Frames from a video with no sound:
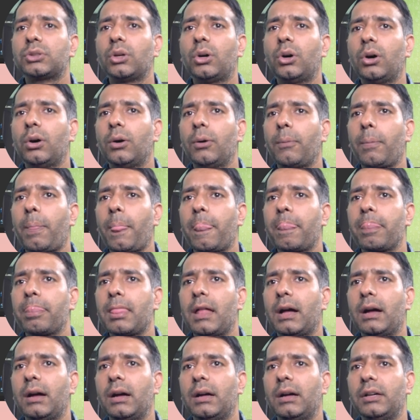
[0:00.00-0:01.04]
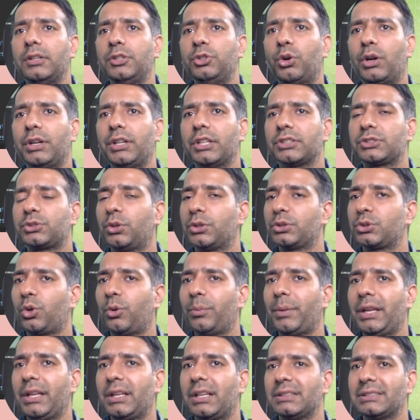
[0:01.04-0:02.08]
So you understood
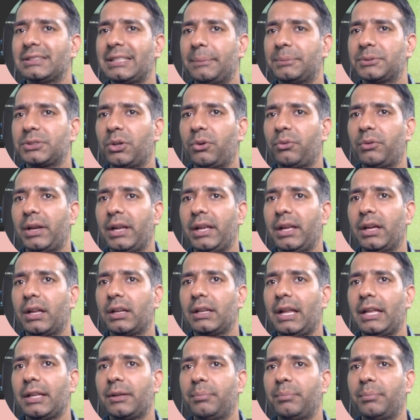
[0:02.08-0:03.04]
so many concepts over here,